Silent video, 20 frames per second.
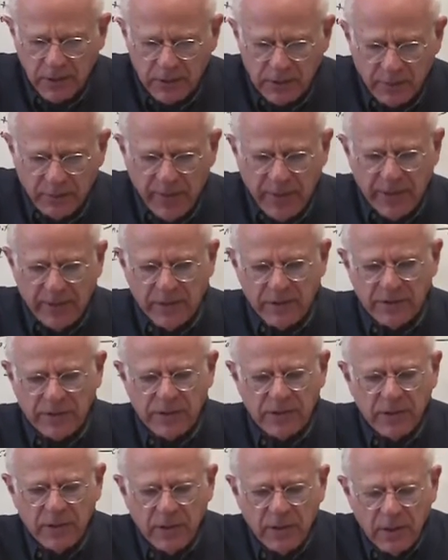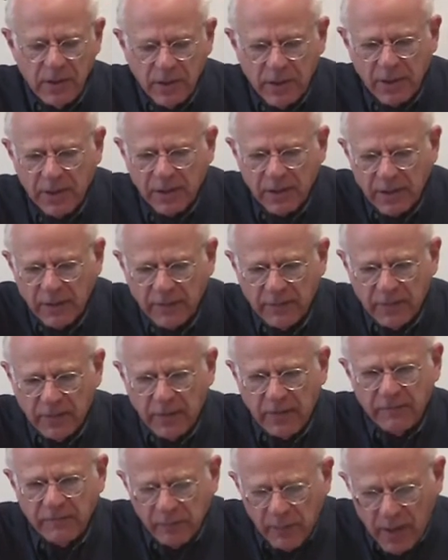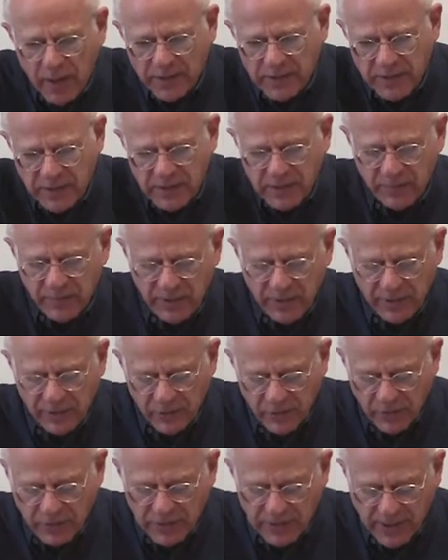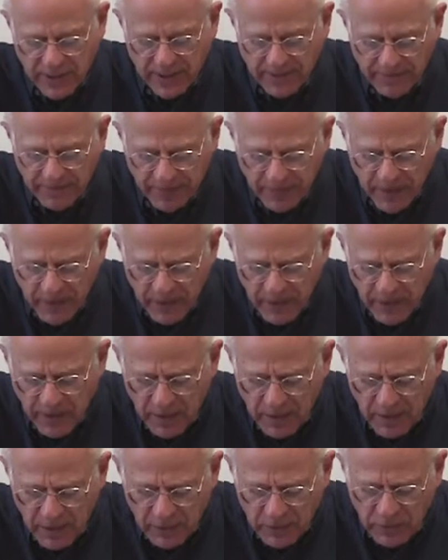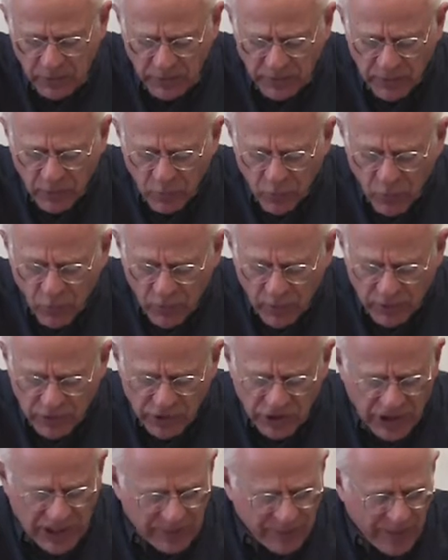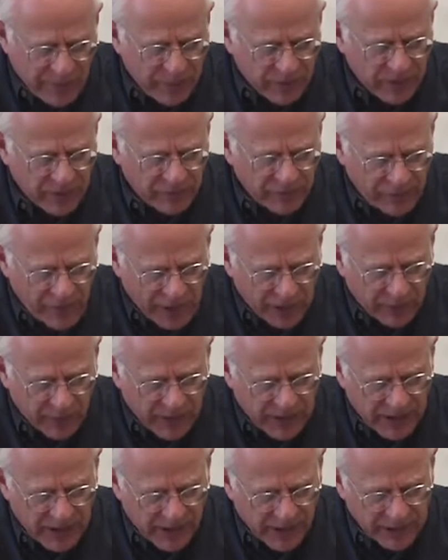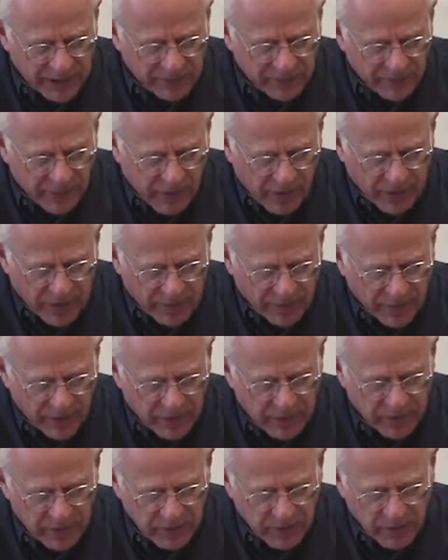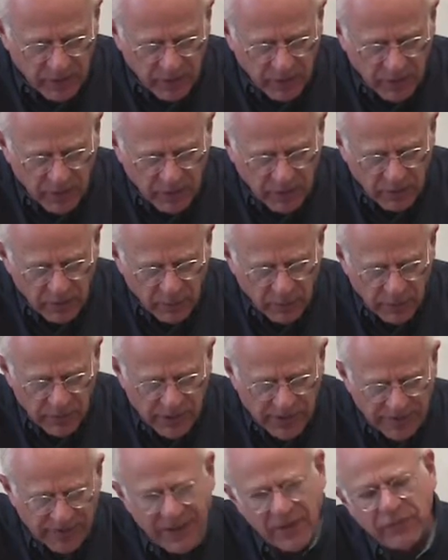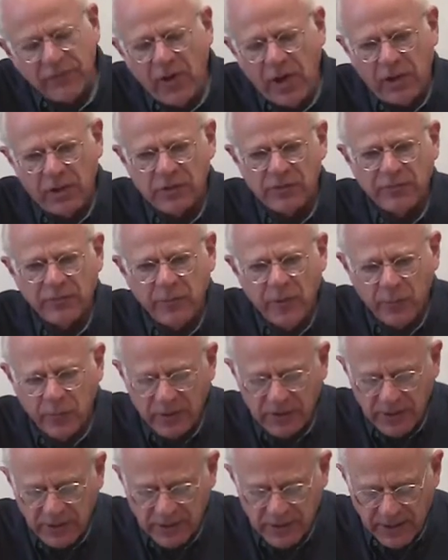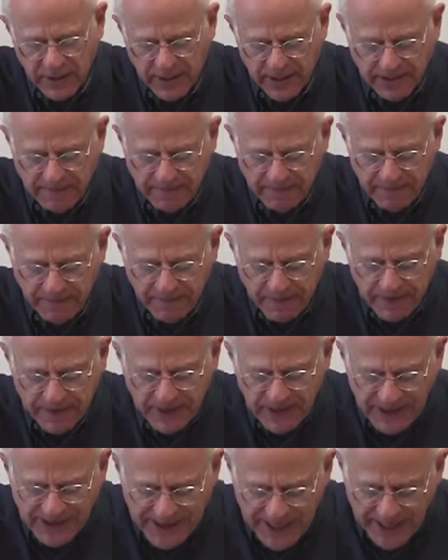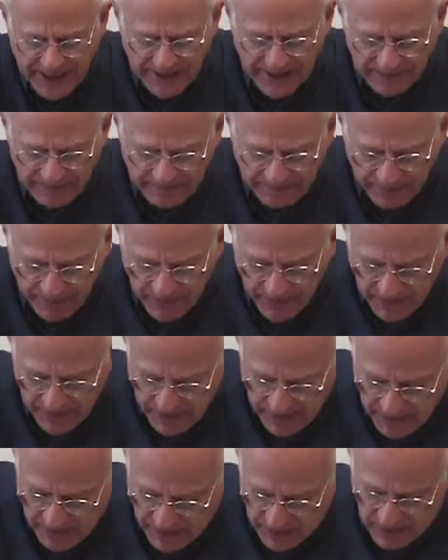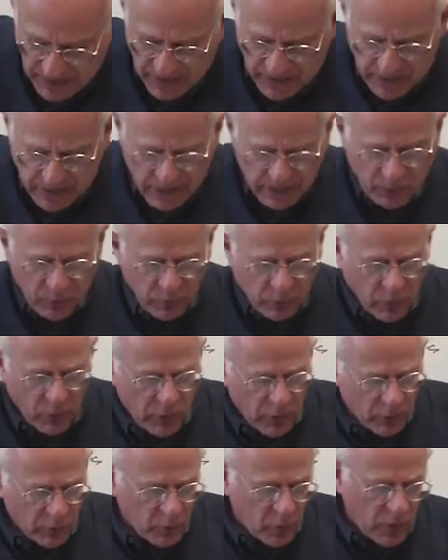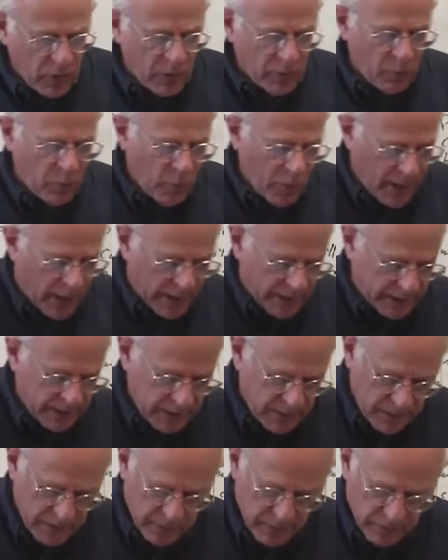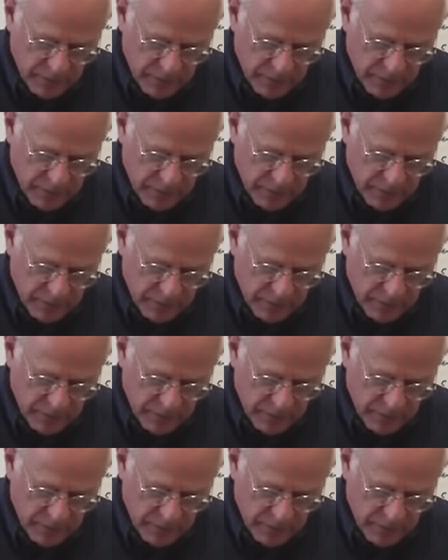debaters of Marxism in her time. During the war, she came up with the following kind of argument, which I think follows from what we did today. She said, World War I